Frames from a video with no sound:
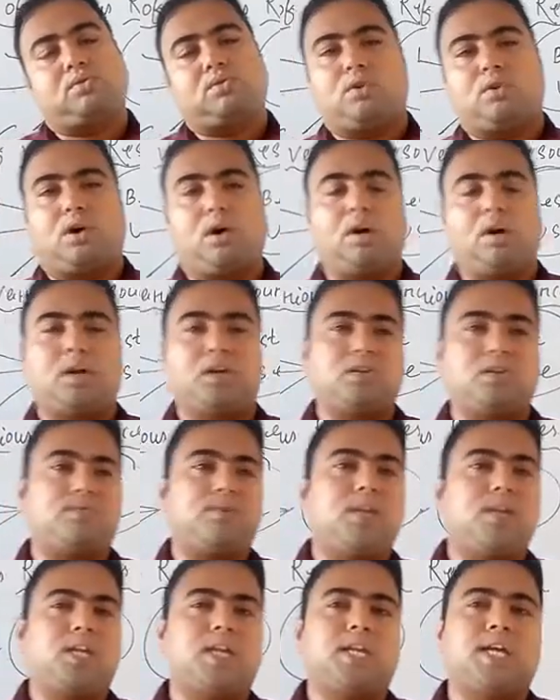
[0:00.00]
or it's a
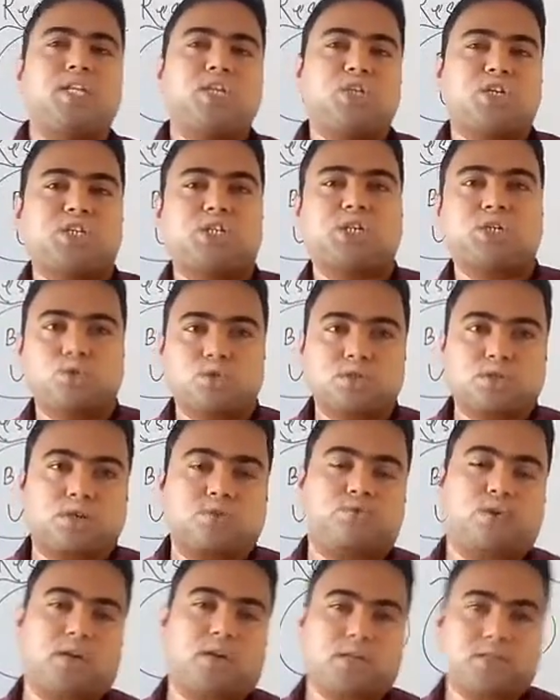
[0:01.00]
very dangerous situation
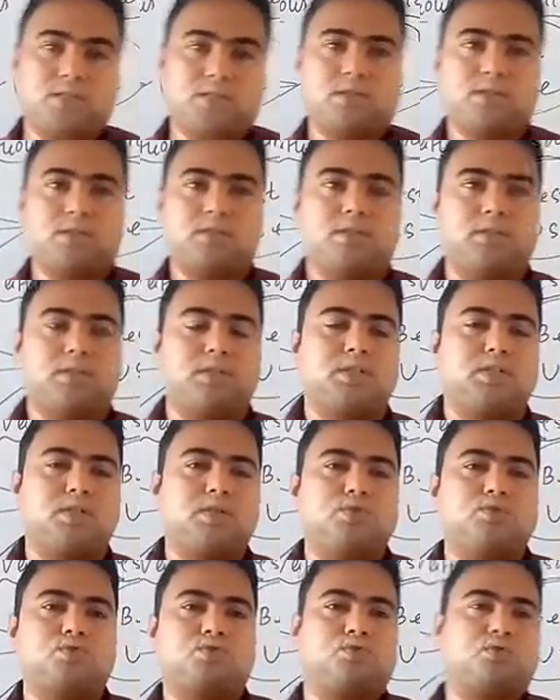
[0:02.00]
for us.
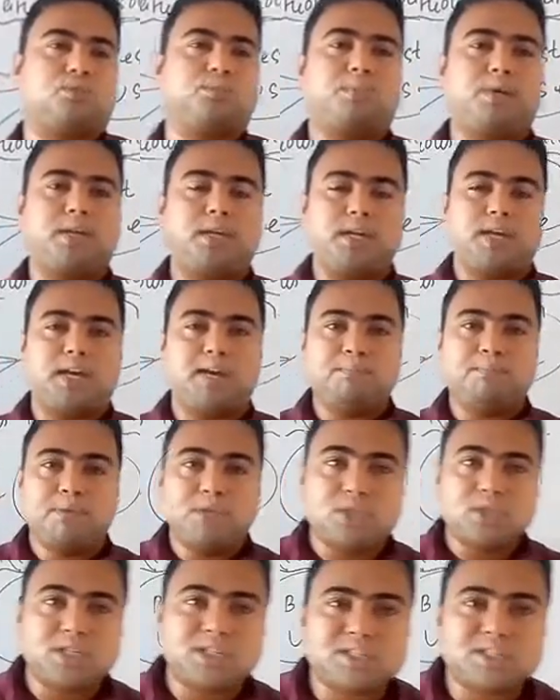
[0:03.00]
So being a
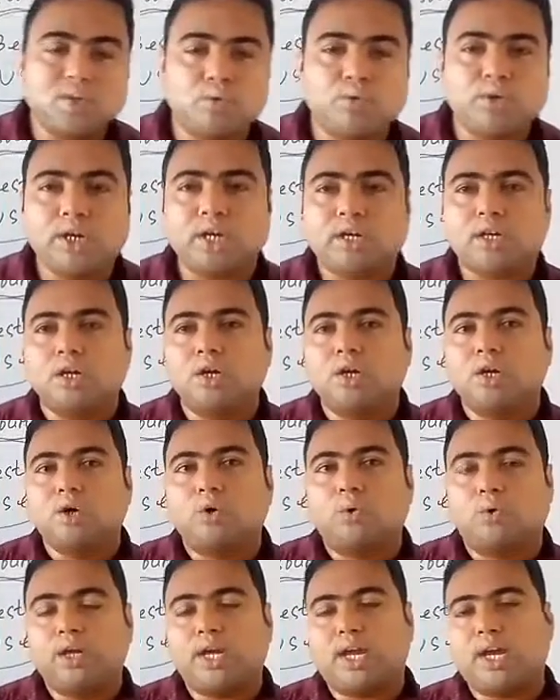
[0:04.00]
business unit,
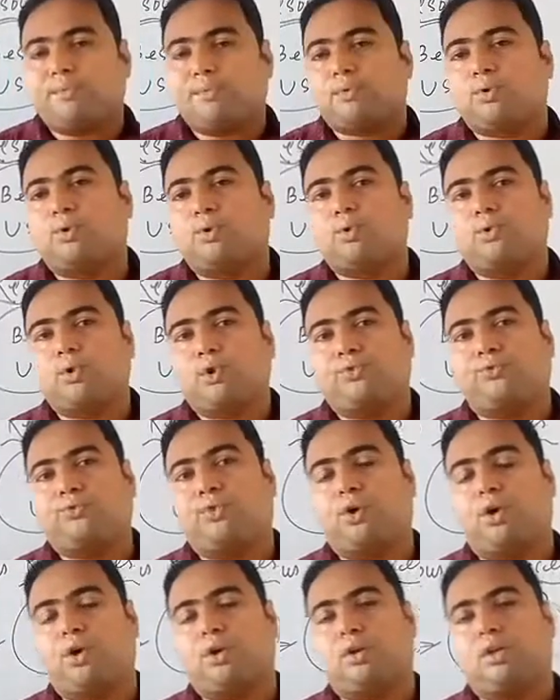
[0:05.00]
we have to go
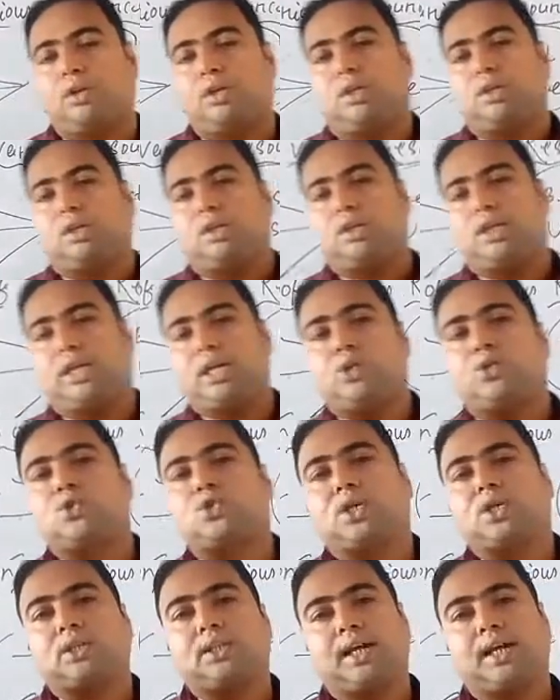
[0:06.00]
for
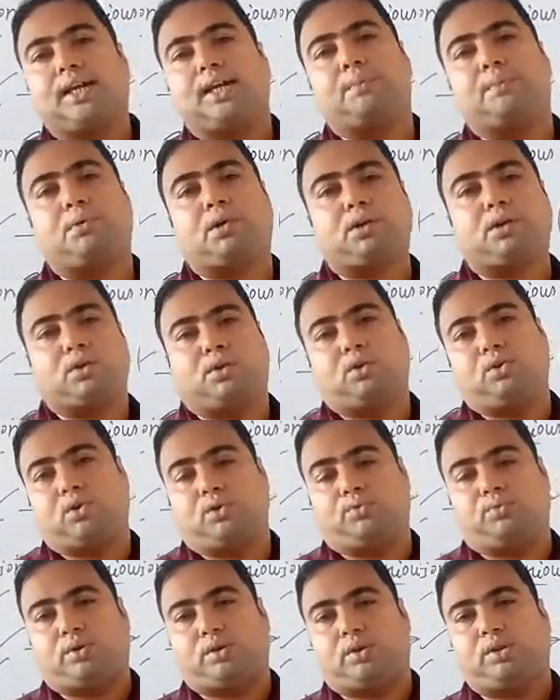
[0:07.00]
reducing the labor
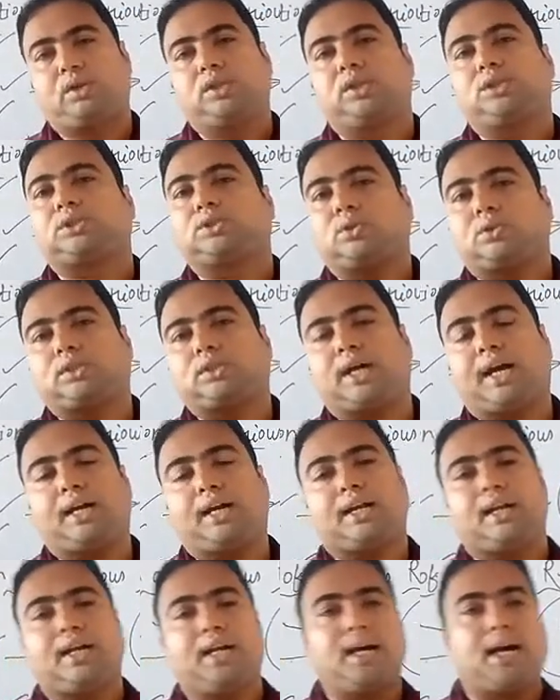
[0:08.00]
turnover, so
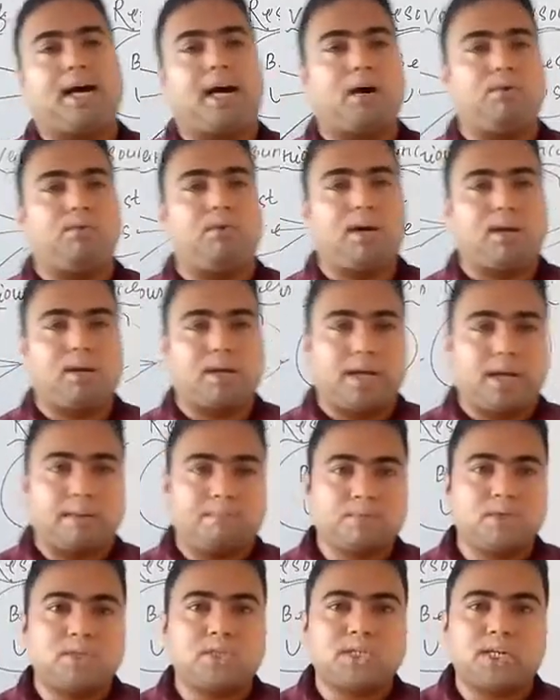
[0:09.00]
that our
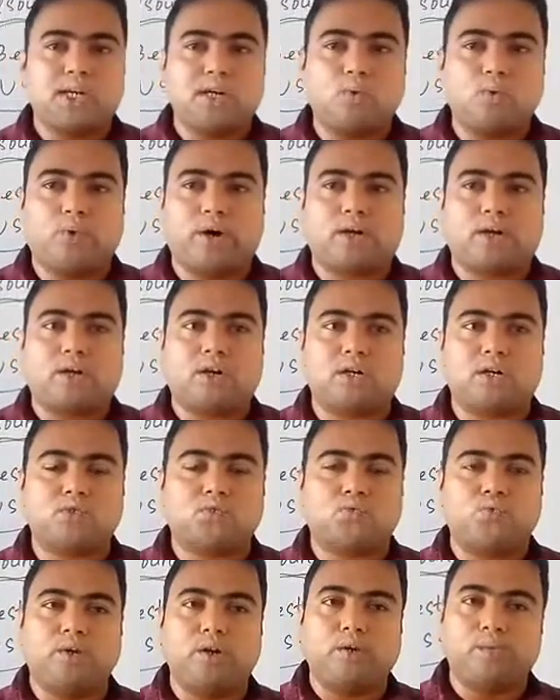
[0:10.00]
efficient
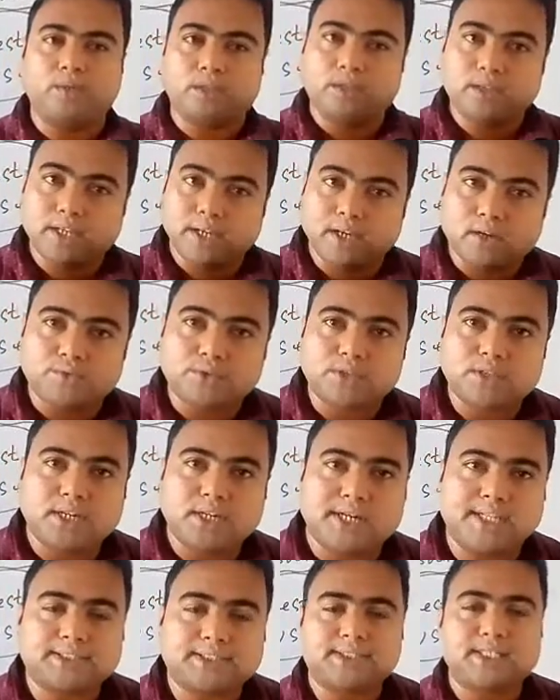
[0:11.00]
workers will be there with
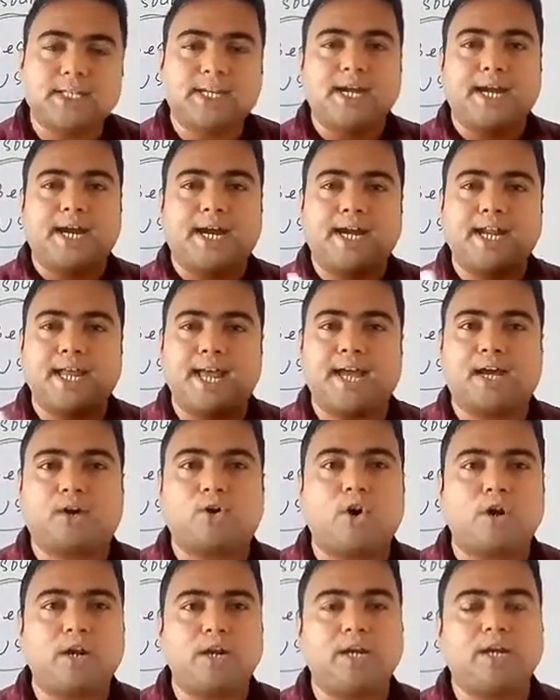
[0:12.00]
us, and
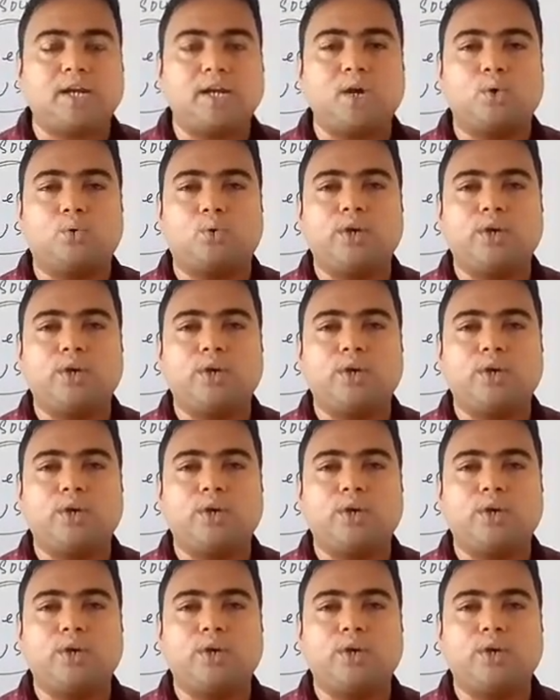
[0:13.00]
accordingly